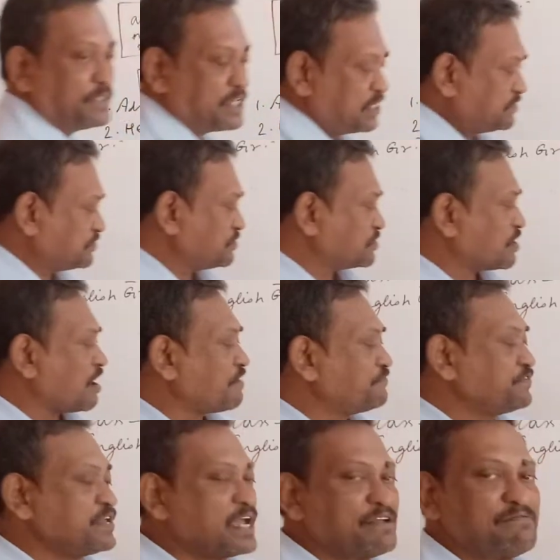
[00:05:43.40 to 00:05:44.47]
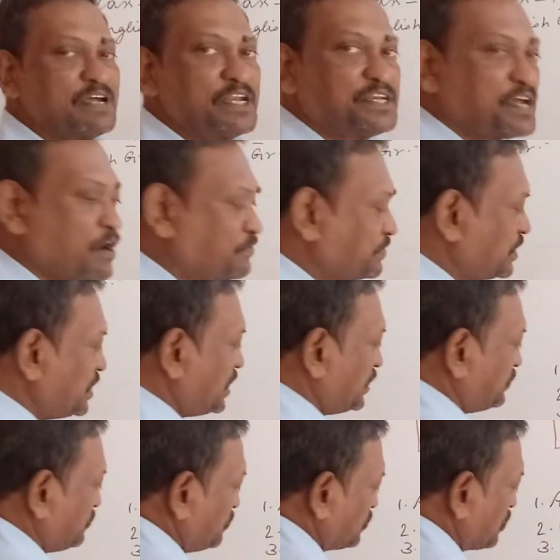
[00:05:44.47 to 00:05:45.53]
He took coffee and went out. He
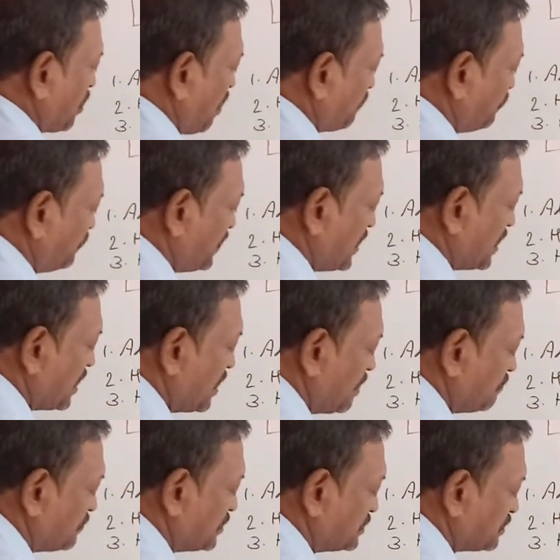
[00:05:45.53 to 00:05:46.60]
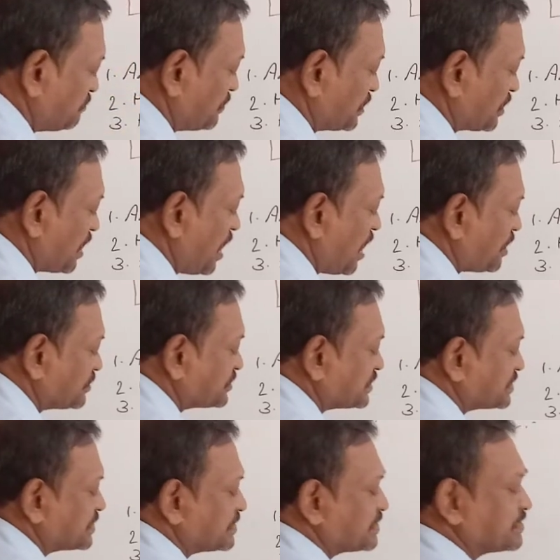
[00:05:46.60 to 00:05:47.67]
took coffee, principal
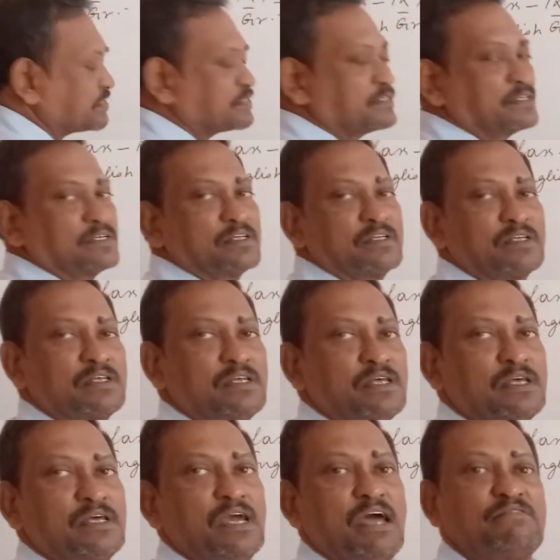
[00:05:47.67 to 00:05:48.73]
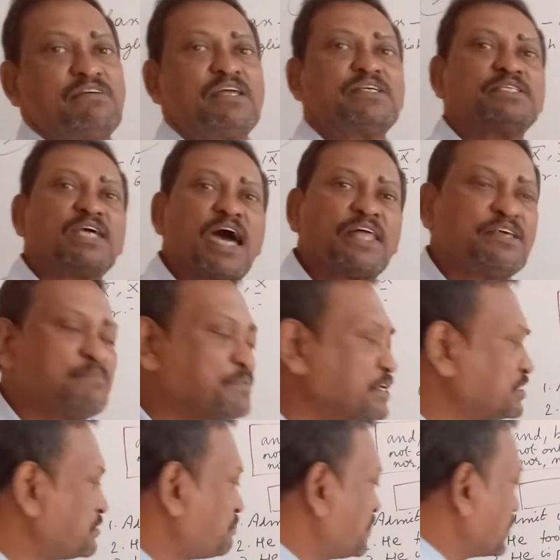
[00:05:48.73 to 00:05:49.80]
clause. And where is the other
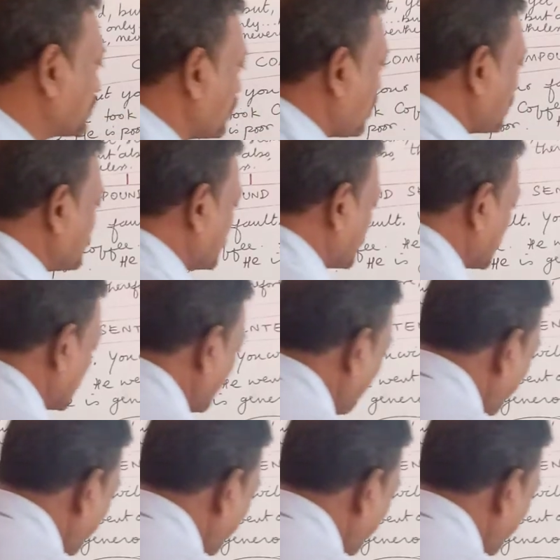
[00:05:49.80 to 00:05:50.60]
principal clause?